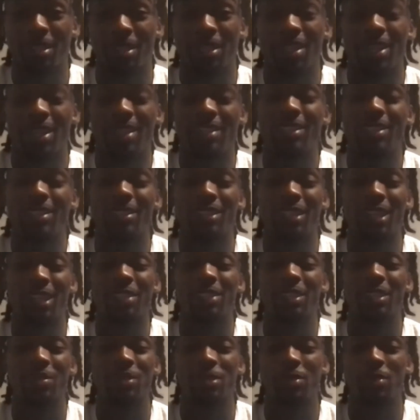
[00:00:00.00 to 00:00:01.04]
It's a
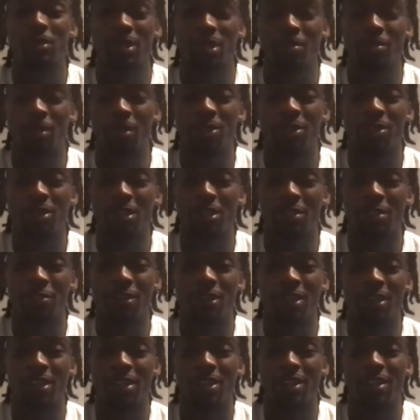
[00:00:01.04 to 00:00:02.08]
toss up between a post and a
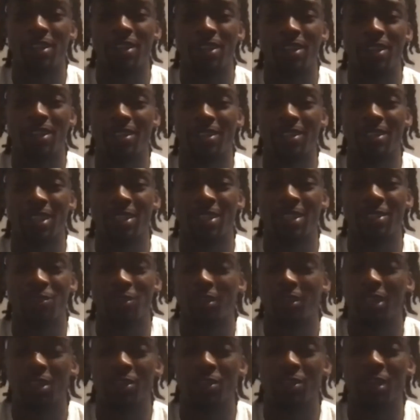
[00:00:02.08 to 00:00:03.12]
fade because I just
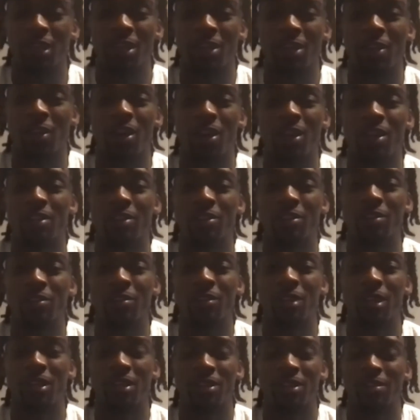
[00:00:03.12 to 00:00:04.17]
feel like you can't guard either.
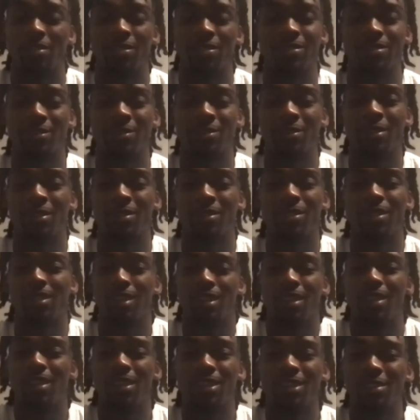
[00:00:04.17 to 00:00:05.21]
You can't
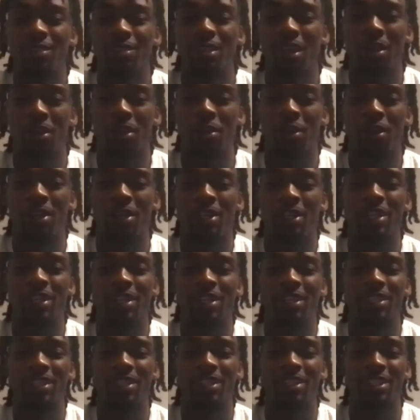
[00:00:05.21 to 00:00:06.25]
guard
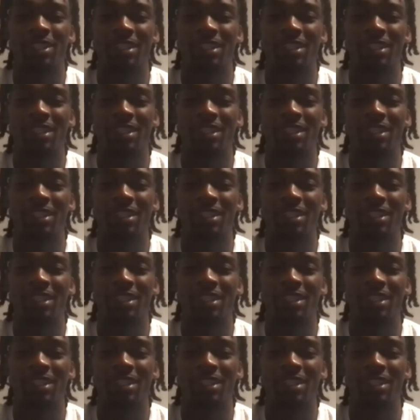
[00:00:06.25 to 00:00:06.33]
that.